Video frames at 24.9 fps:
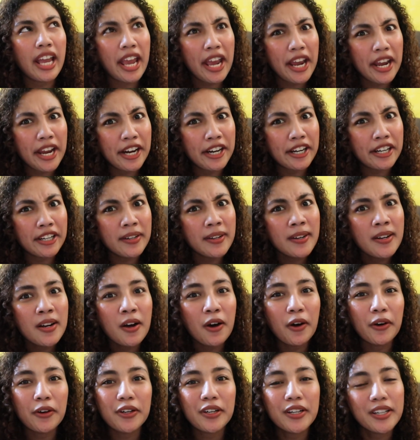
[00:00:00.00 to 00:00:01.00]
hair
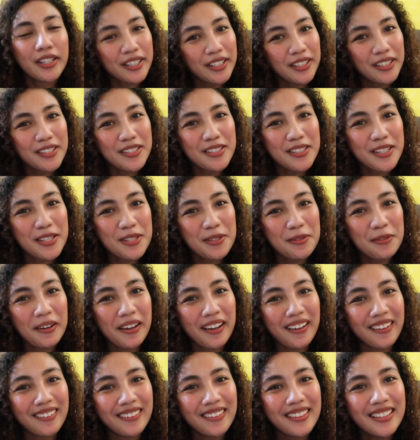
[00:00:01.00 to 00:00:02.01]
or your curls as
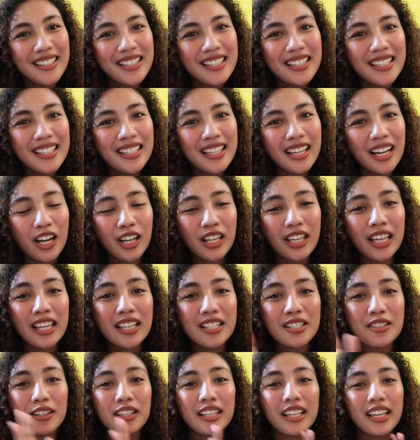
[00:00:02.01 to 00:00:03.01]
well.
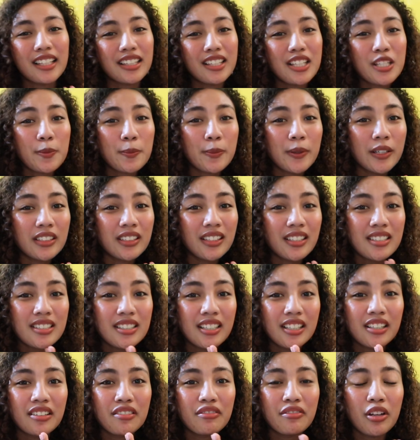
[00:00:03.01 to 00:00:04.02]
Okay, so again, these
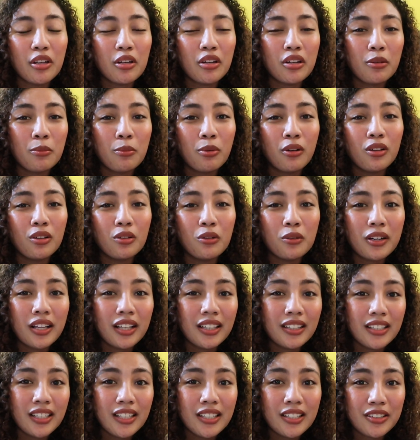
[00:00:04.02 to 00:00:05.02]
products are available
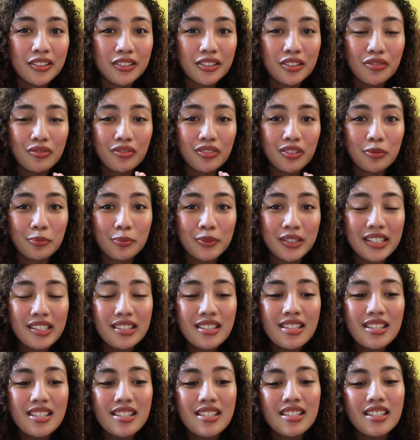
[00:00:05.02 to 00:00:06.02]
locally here in the
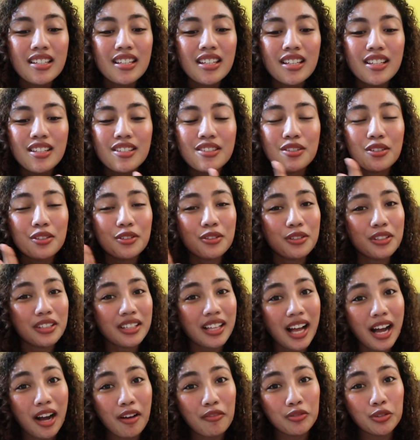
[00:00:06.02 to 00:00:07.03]
Philippines. So you do
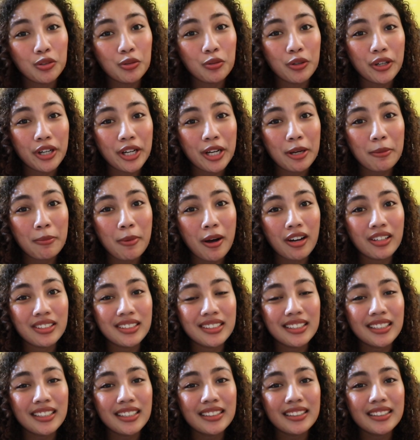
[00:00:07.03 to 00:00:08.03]
not have to worry
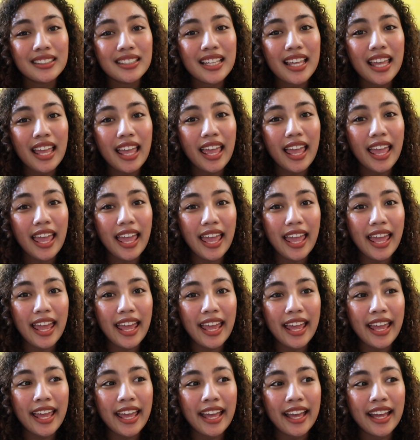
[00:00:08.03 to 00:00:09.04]
about it.
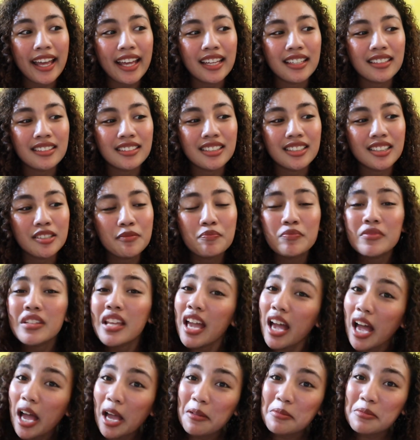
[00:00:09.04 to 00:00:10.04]
And
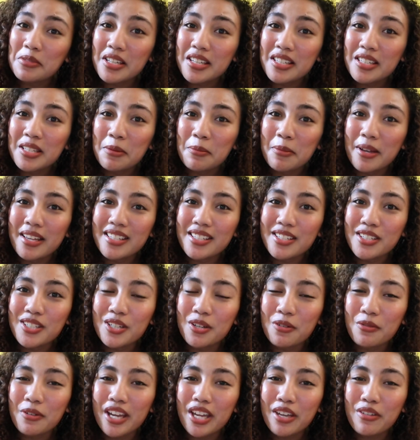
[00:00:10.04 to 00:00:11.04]
And I'm just a
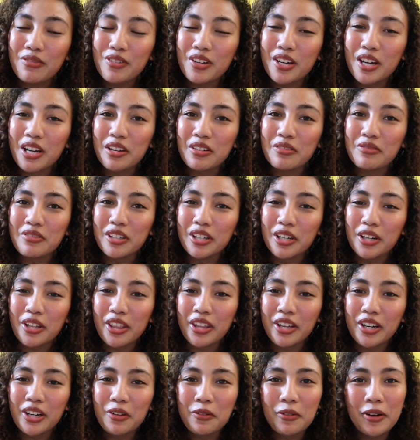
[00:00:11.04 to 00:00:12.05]
message away if you have
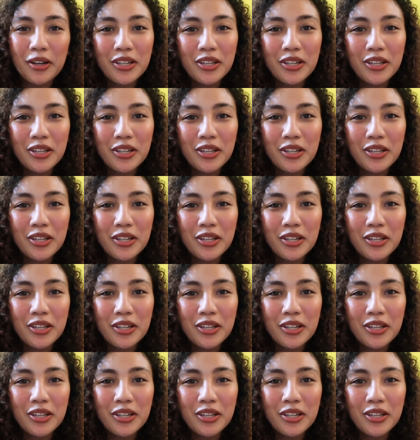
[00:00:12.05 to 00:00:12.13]
other